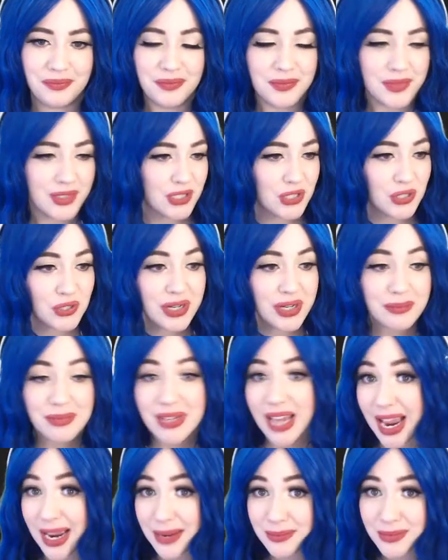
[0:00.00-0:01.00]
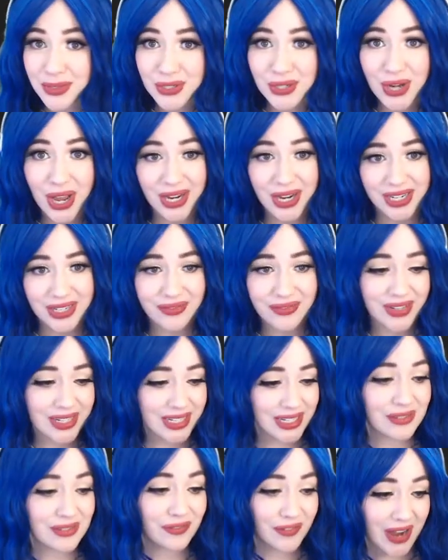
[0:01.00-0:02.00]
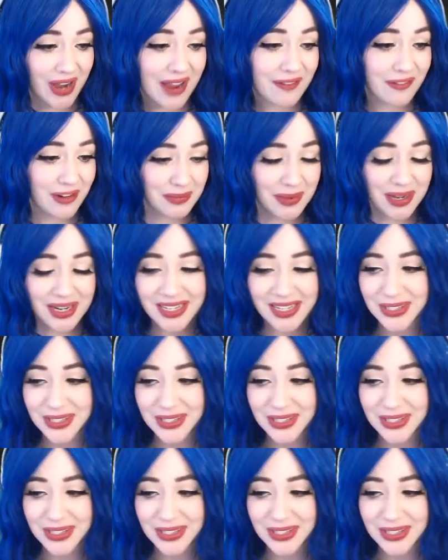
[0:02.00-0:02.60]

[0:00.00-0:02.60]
stream times are not convenient for everybody,